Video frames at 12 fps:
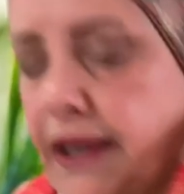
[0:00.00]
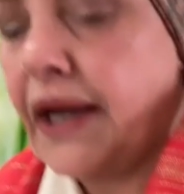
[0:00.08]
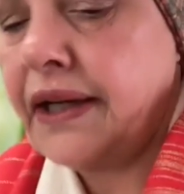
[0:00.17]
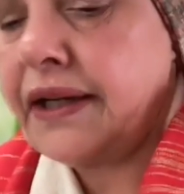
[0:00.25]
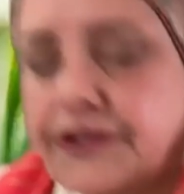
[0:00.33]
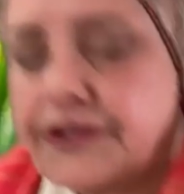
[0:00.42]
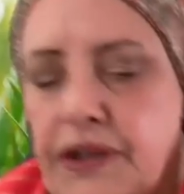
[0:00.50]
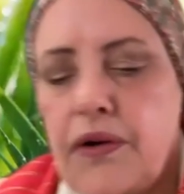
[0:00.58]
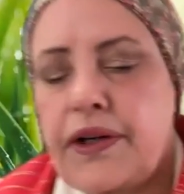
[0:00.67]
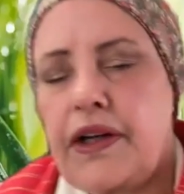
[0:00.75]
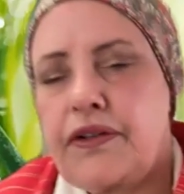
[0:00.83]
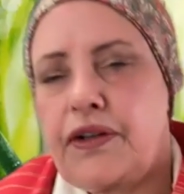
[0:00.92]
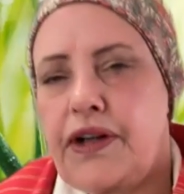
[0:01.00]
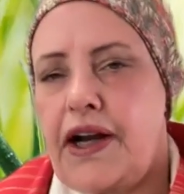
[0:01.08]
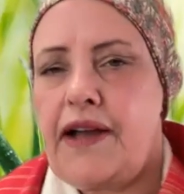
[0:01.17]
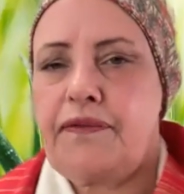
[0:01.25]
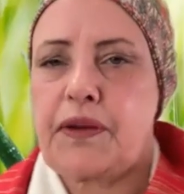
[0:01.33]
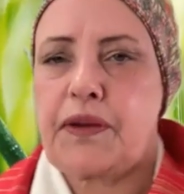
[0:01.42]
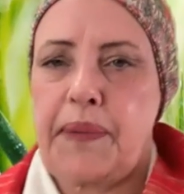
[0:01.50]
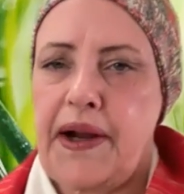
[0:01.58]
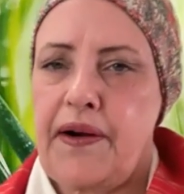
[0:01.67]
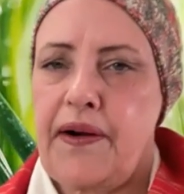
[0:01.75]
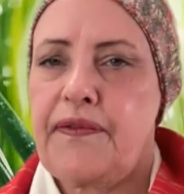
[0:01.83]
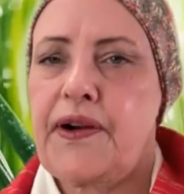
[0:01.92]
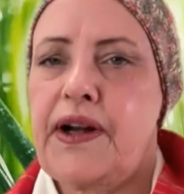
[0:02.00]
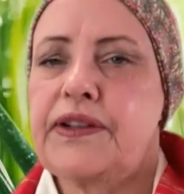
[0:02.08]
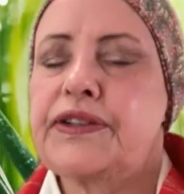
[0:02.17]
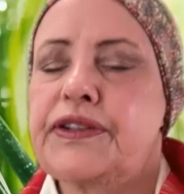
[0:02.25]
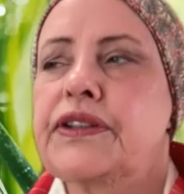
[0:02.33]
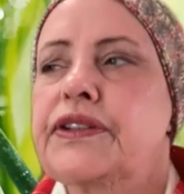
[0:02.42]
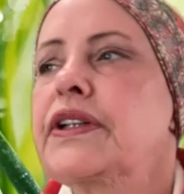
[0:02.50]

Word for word: and I said, okay, you're going to have to paraphrase this.